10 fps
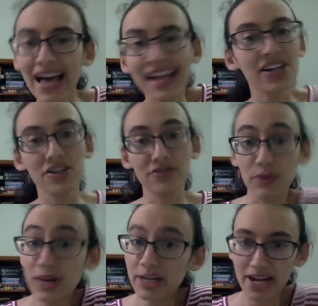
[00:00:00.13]
Hello
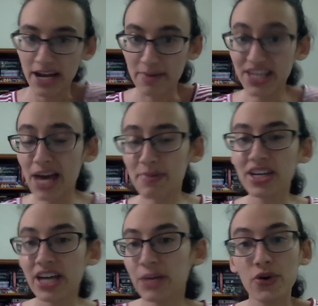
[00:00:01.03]
everyone, my name is Gabby,
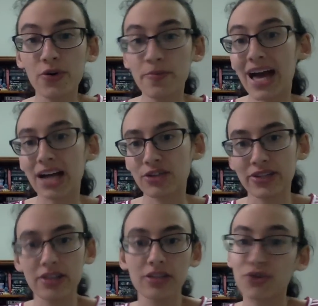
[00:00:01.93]
and welcome back to the
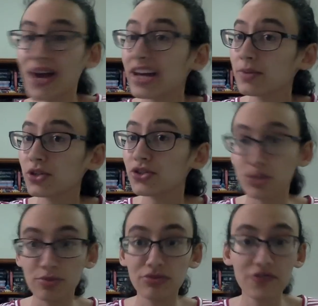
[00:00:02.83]
Dragon Ball
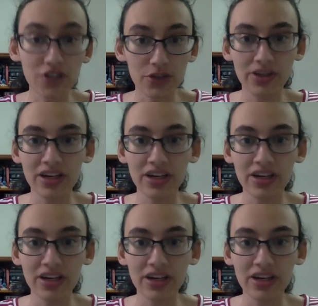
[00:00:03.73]
Super Review.